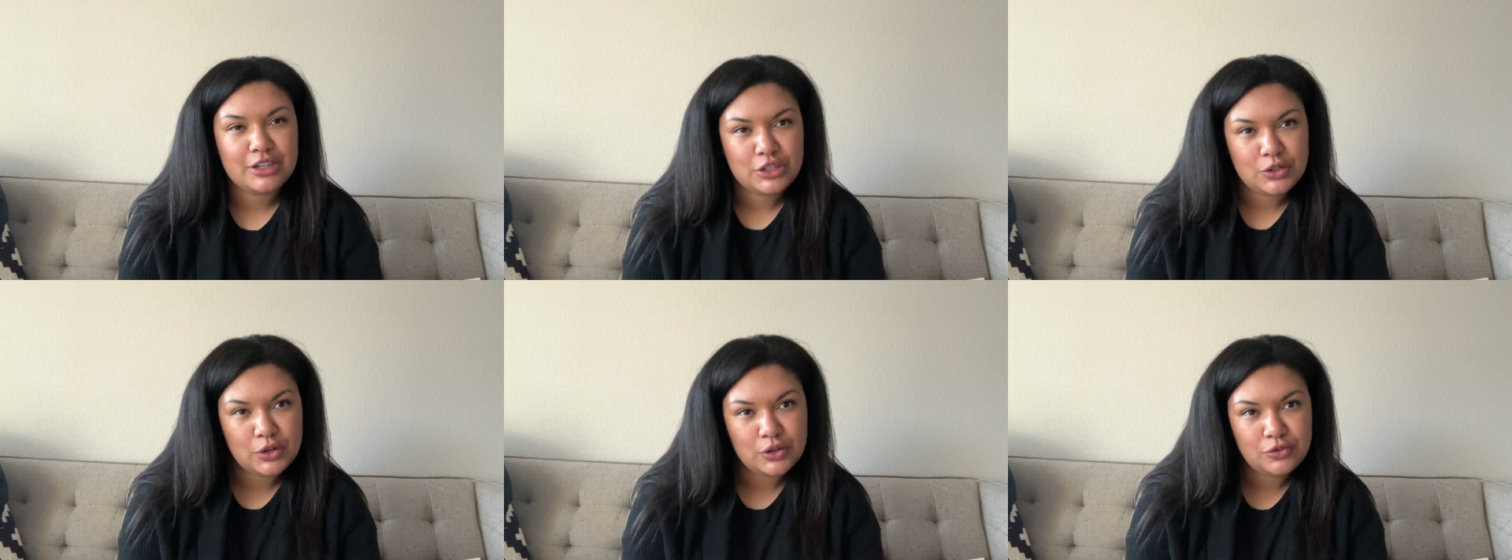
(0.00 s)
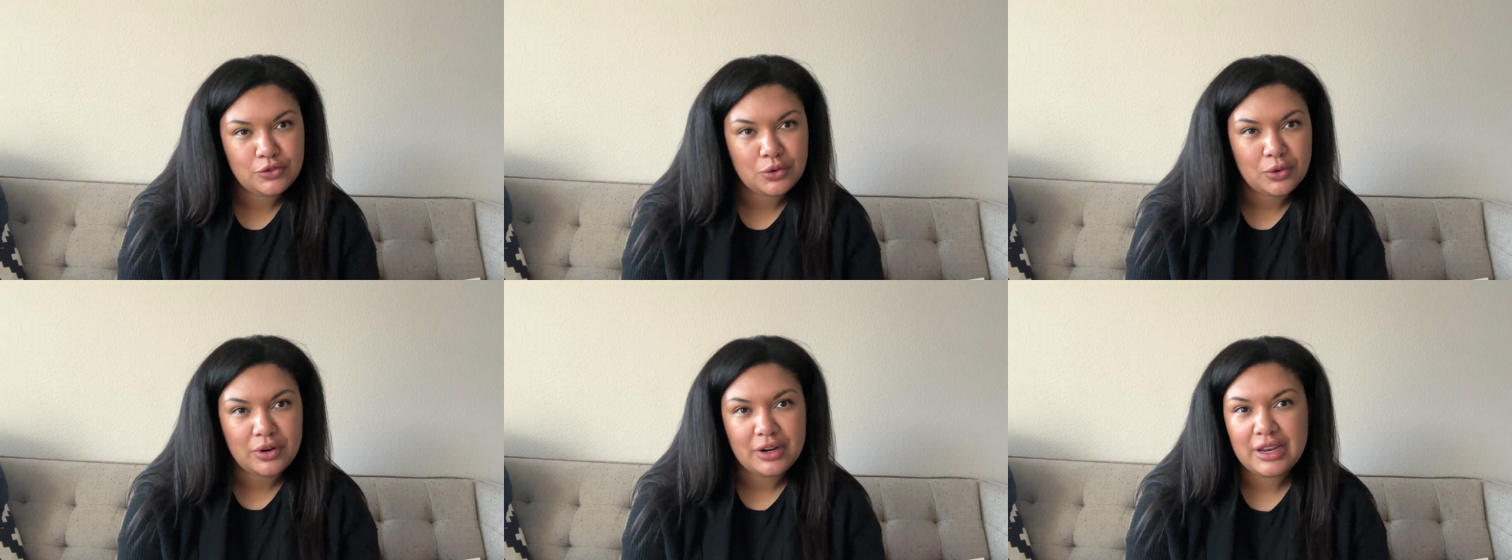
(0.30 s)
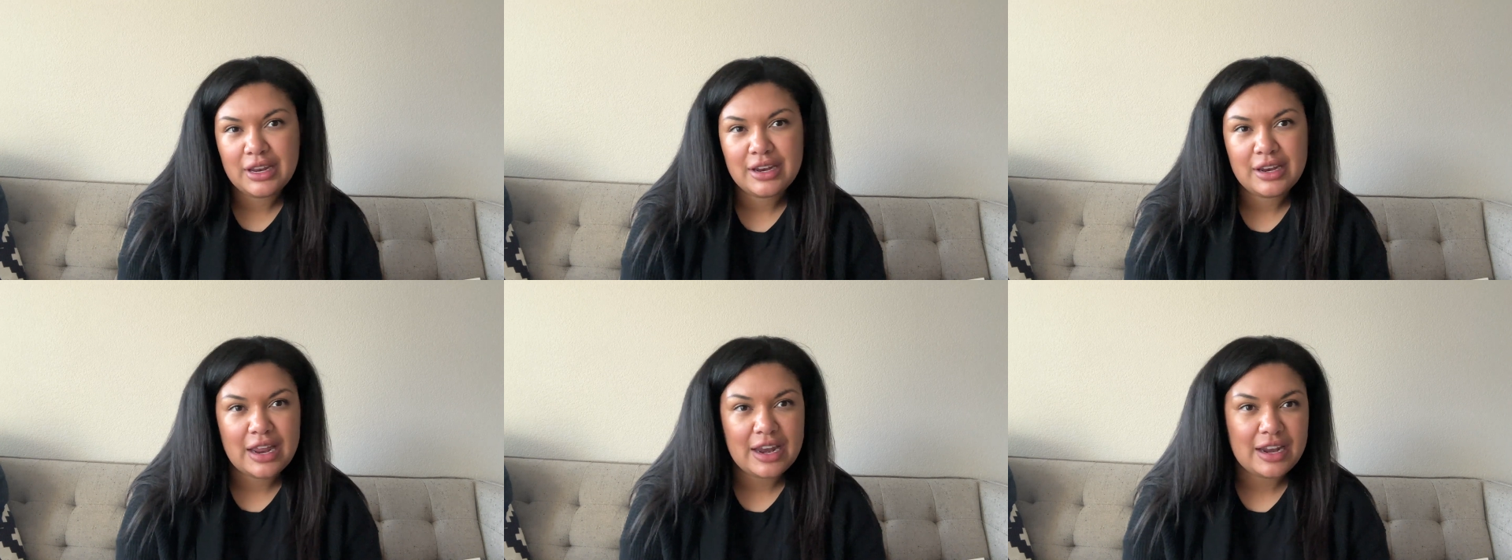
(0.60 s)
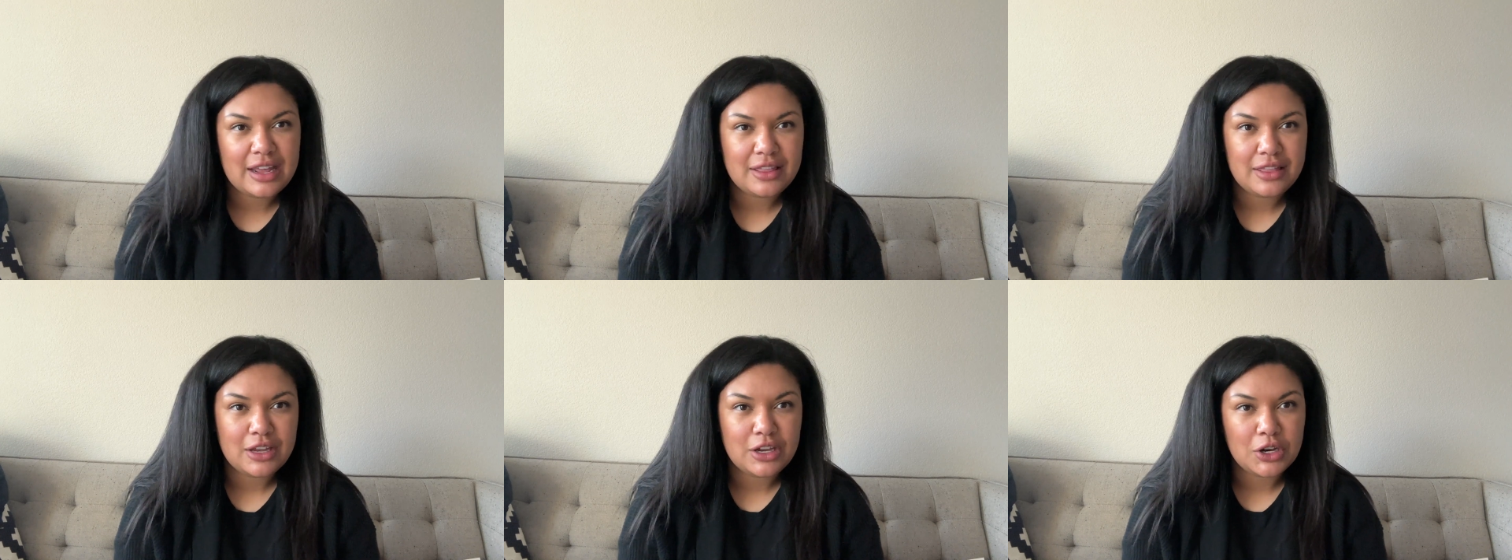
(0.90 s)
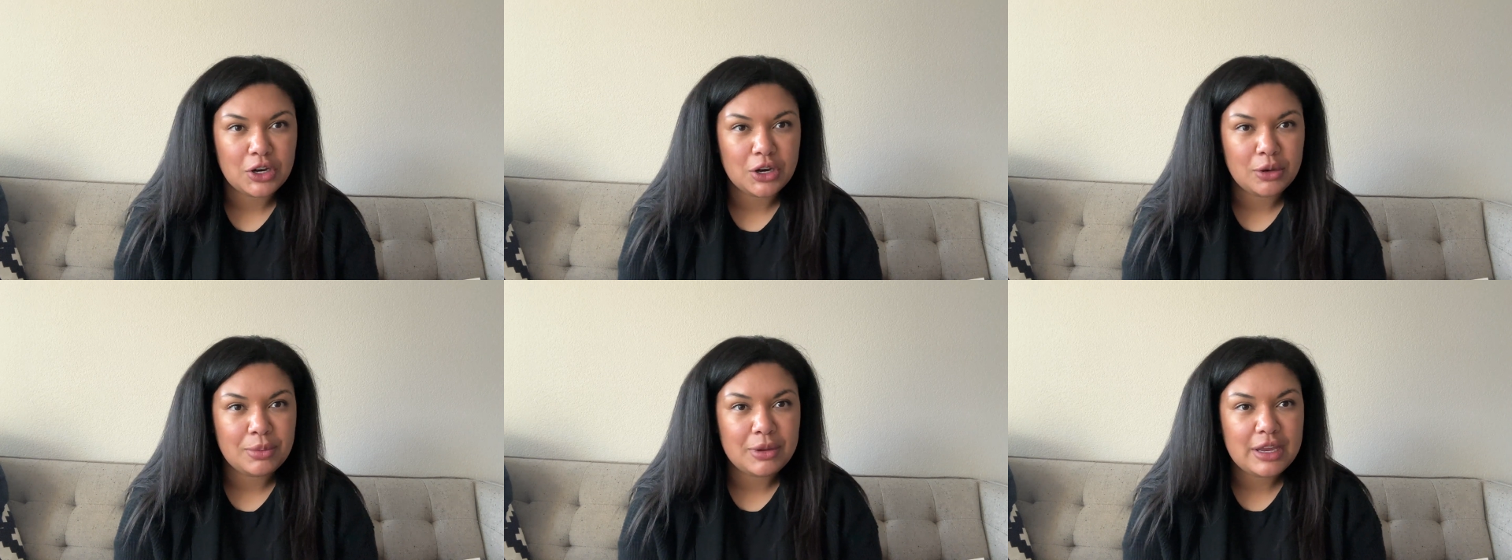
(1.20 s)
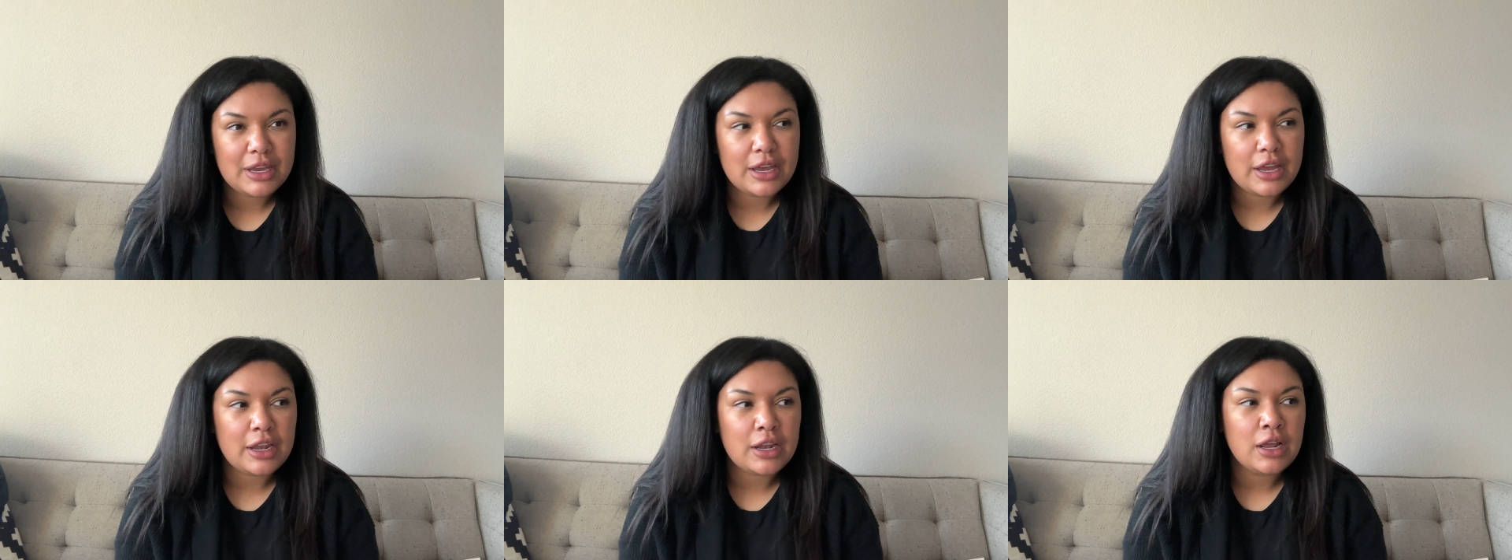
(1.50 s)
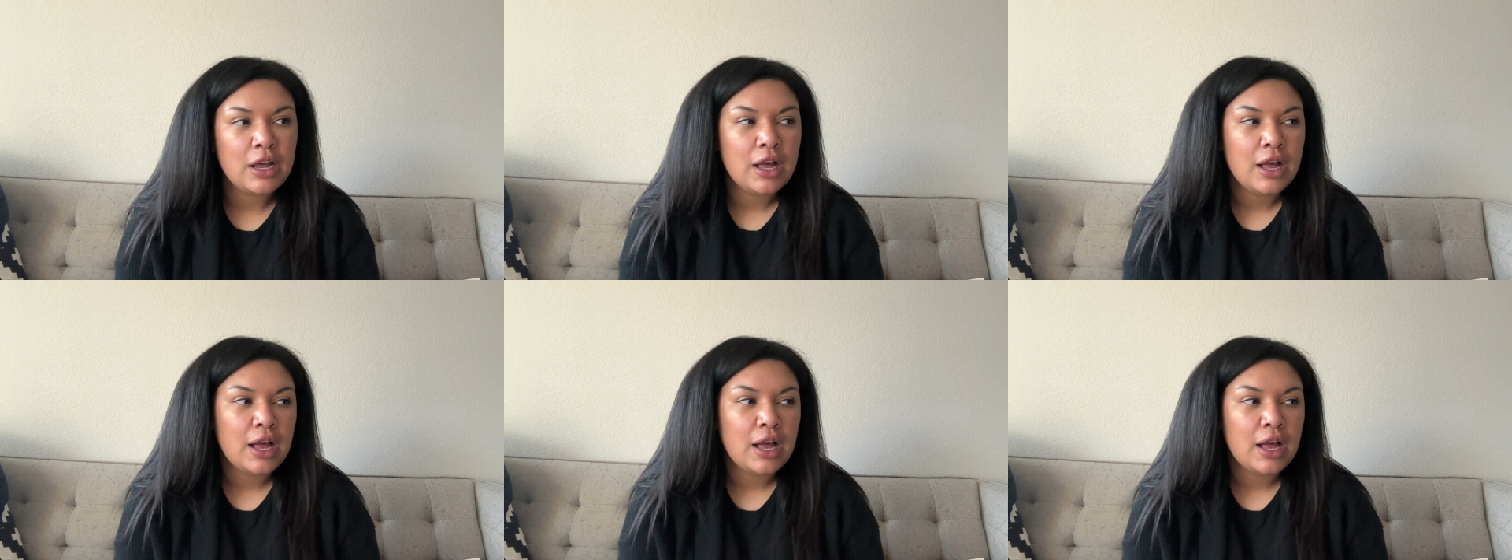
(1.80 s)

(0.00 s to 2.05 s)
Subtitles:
to a 40 in anything European.